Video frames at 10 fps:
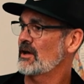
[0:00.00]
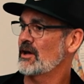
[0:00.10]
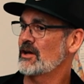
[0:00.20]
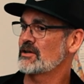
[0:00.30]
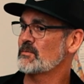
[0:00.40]

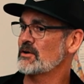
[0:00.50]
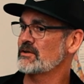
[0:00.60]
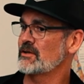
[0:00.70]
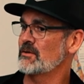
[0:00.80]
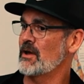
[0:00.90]

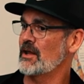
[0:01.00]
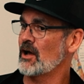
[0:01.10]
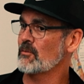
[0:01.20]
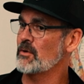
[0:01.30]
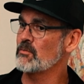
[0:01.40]
especially in the
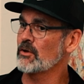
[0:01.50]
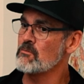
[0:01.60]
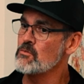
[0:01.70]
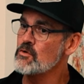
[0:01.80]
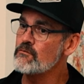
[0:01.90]
Médoc. People
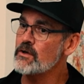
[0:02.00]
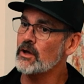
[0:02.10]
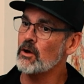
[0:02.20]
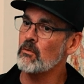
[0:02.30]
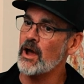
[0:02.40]
are
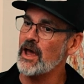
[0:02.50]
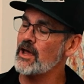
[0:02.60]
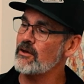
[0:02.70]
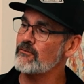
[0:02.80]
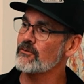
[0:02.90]
moving
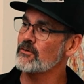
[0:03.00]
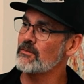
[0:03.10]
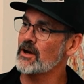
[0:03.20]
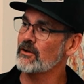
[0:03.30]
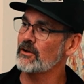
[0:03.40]
away
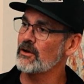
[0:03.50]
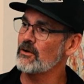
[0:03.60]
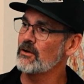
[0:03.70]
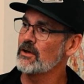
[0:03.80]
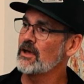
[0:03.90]
from
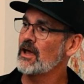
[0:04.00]
Merlot